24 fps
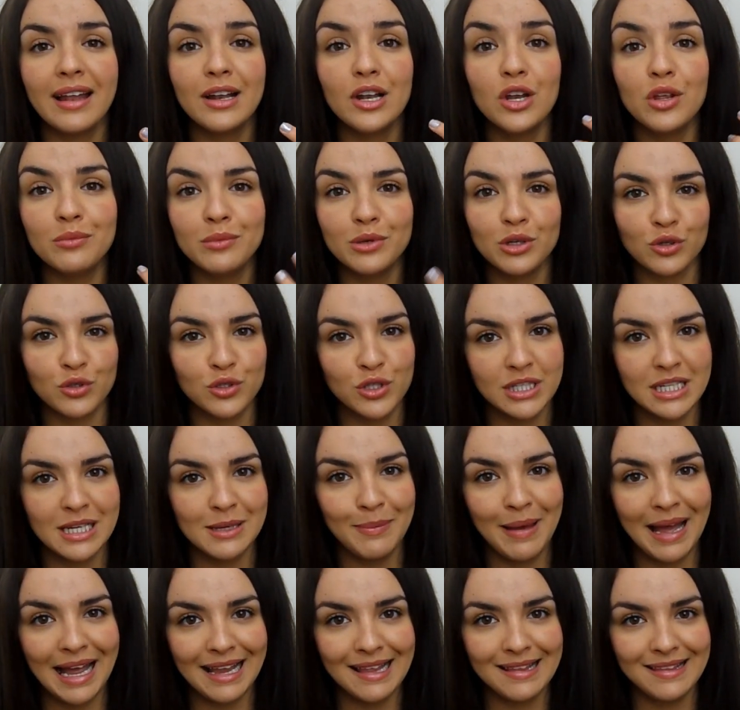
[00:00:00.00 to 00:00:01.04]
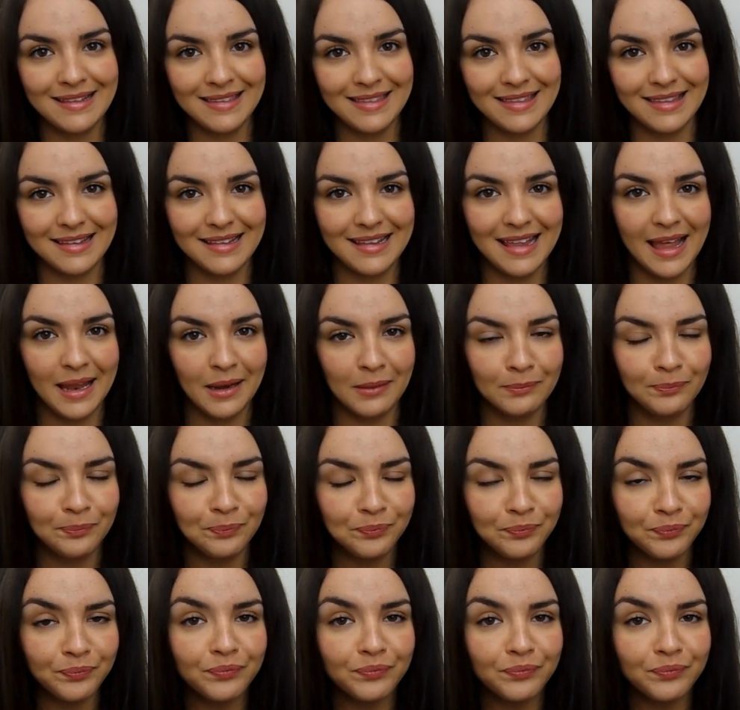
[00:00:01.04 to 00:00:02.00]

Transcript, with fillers: and luminosity back into the skin